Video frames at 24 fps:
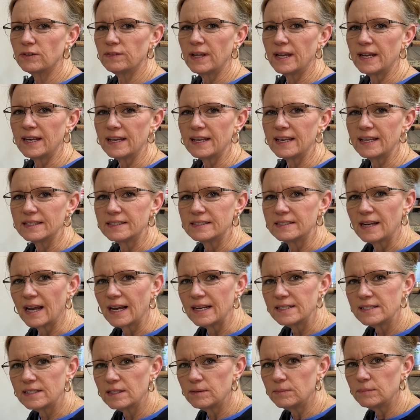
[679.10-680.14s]
that it gets
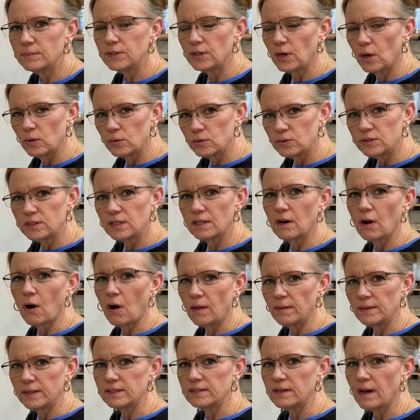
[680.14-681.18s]
nice and toasted
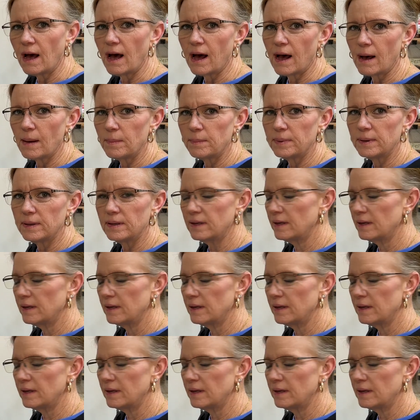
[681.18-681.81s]
on the top.